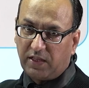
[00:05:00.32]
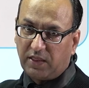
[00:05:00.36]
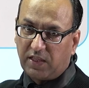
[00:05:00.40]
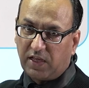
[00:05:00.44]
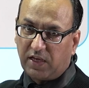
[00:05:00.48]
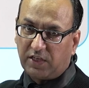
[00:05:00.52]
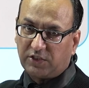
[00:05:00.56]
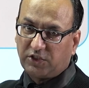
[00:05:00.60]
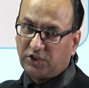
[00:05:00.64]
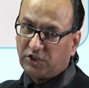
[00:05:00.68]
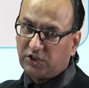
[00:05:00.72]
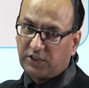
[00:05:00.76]

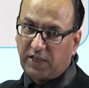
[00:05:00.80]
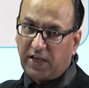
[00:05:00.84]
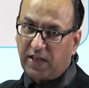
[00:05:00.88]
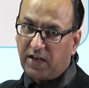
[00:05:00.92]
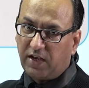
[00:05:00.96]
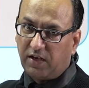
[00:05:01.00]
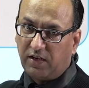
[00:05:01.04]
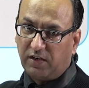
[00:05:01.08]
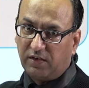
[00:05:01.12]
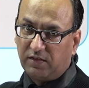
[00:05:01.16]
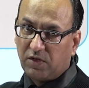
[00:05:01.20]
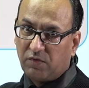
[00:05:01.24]
the
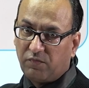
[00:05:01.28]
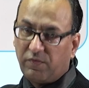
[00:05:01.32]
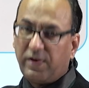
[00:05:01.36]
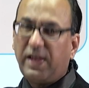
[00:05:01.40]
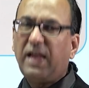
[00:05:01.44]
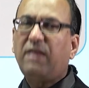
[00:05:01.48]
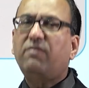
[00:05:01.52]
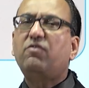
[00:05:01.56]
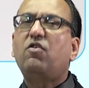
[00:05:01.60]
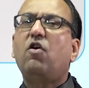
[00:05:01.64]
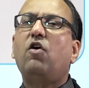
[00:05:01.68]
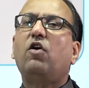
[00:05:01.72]
skin. We
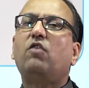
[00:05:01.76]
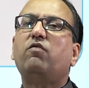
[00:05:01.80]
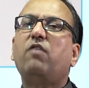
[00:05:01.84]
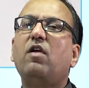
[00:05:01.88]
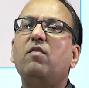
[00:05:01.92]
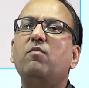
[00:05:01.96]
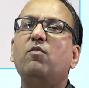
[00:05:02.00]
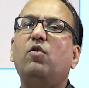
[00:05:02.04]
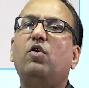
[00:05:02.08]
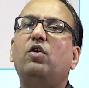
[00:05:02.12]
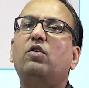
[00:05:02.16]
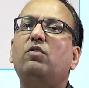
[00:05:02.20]
have got one
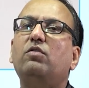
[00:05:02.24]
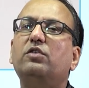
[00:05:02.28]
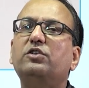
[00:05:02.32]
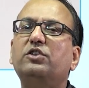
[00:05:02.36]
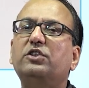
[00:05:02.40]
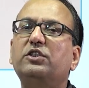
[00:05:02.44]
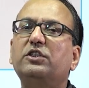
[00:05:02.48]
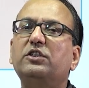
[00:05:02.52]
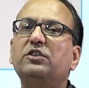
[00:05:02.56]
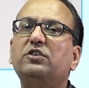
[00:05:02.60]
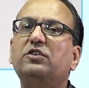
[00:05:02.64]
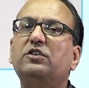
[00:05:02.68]
more
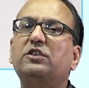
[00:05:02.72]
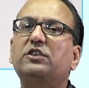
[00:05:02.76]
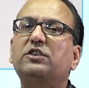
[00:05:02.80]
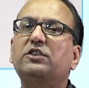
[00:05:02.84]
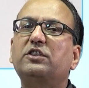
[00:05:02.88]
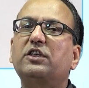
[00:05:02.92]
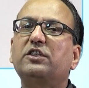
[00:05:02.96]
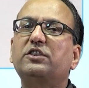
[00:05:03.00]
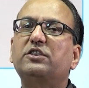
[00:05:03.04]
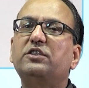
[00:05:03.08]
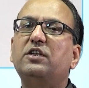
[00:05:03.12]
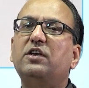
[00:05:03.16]
question to
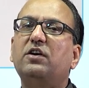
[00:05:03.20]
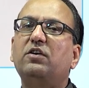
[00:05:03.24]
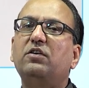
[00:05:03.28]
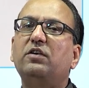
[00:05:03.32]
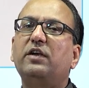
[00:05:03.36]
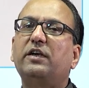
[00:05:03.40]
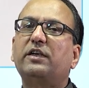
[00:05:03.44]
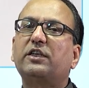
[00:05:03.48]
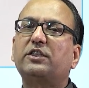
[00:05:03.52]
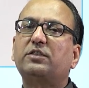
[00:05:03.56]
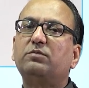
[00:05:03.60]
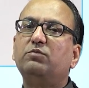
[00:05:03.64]
discuss now.
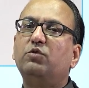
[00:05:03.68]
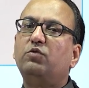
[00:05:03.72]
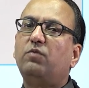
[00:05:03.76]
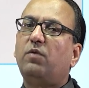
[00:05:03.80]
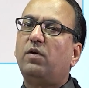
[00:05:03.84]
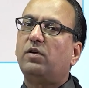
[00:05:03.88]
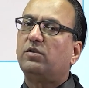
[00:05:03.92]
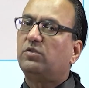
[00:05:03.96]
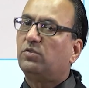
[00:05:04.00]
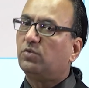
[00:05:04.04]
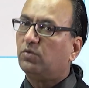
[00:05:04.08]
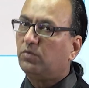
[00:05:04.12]
Let us move
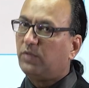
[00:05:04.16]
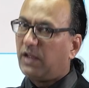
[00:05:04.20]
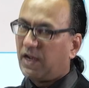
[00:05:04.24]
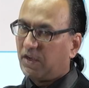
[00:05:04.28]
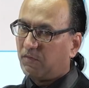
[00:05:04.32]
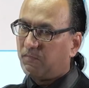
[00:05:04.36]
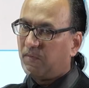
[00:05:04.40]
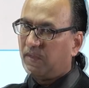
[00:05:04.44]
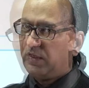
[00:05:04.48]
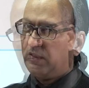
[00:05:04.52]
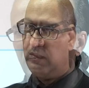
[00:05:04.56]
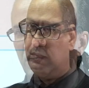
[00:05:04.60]
on to that
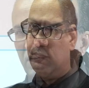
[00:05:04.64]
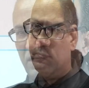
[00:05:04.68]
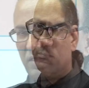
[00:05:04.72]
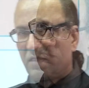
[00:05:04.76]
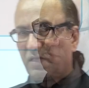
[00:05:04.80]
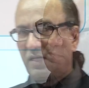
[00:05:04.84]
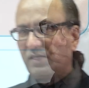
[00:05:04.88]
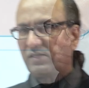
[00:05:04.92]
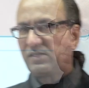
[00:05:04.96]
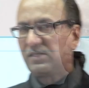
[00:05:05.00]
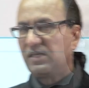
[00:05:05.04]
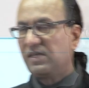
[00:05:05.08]
one.
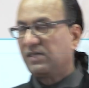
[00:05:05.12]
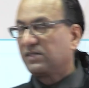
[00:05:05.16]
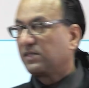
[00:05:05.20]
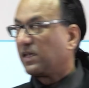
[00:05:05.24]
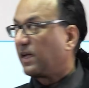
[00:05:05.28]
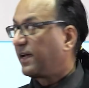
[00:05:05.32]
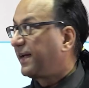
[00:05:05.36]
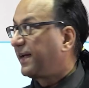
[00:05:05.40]
This is a